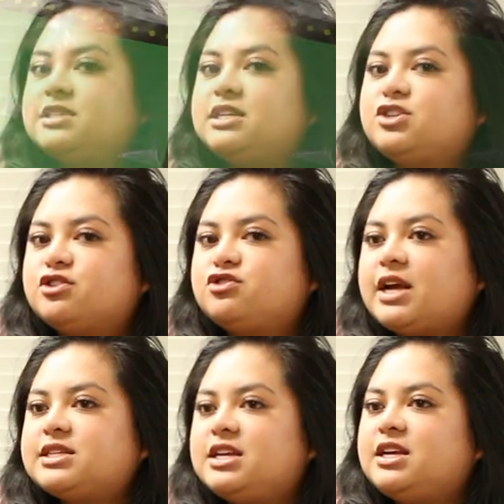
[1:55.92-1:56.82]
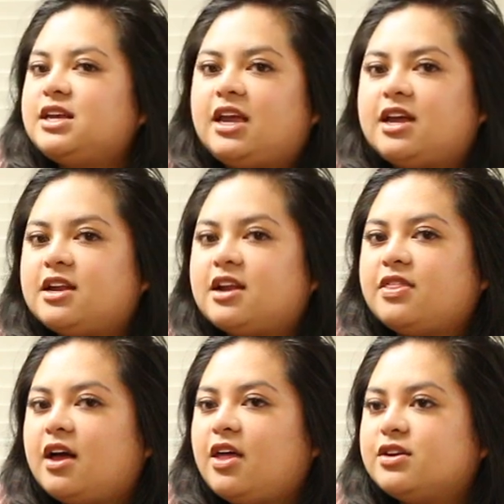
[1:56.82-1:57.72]
Caesar dressing and
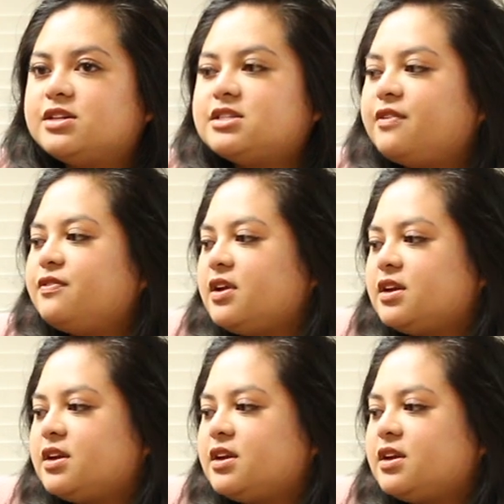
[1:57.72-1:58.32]
the other stuff.